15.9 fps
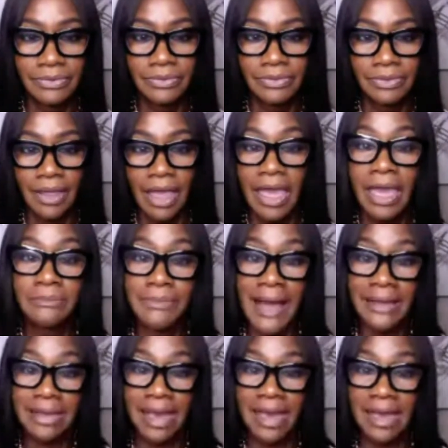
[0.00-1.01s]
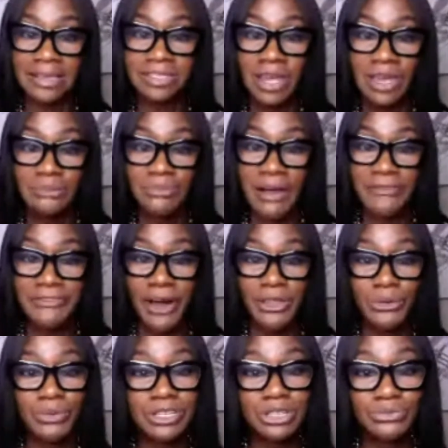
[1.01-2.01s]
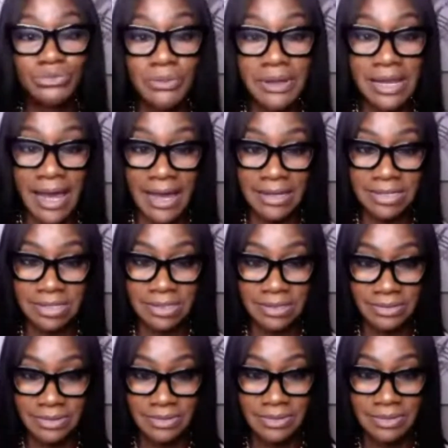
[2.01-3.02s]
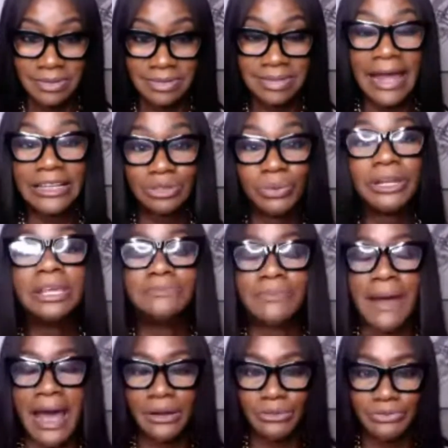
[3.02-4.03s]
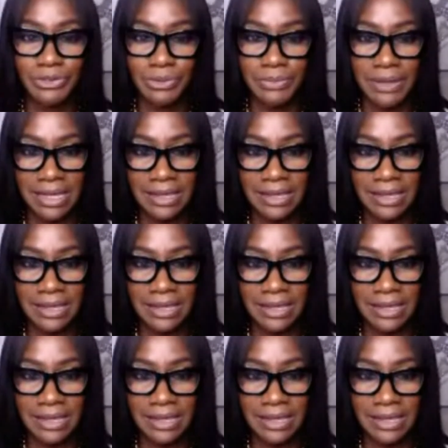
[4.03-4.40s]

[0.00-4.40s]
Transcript: In my case, my father was a womanizer. That's what he modeled for me.